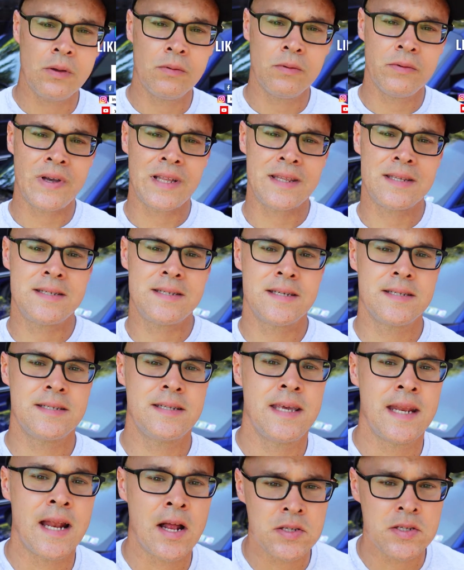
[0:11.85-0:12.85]
We've got the
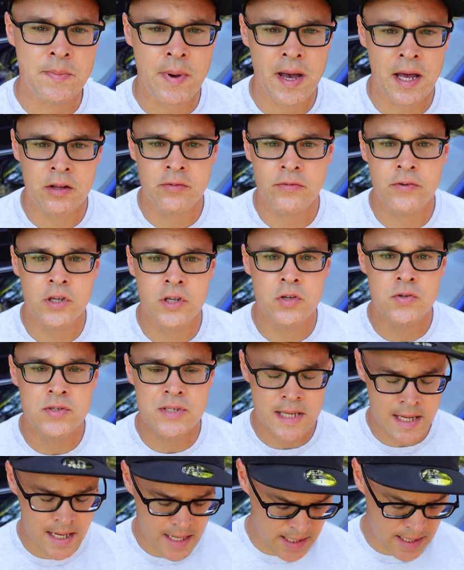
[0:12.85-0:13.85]
16-ounce bottle for
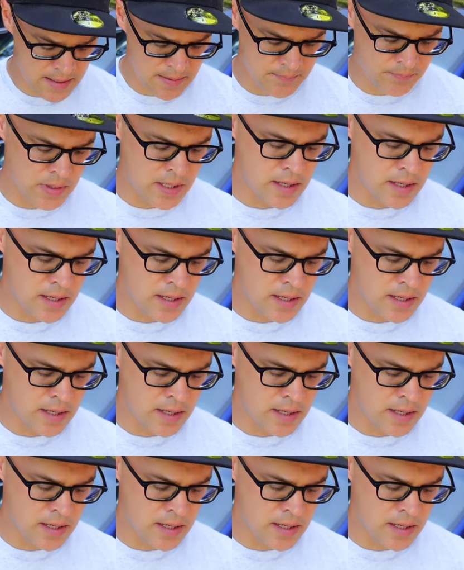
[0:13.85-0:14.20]
use today.